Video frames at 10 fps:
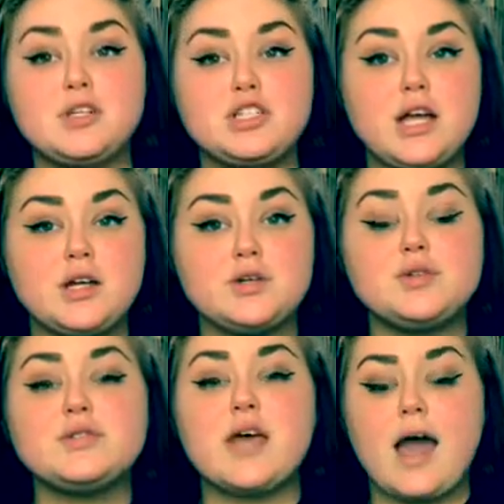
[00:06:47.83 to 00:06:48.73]

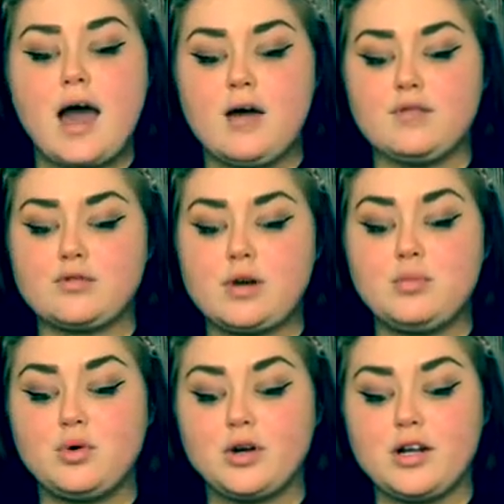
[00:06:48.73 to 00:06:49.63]
channels have
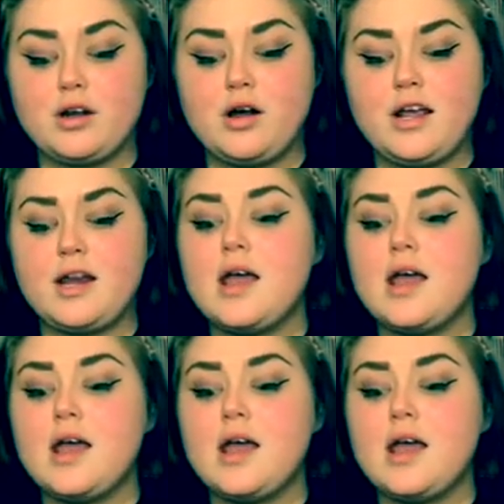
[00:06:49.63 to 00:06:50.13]
reported on it,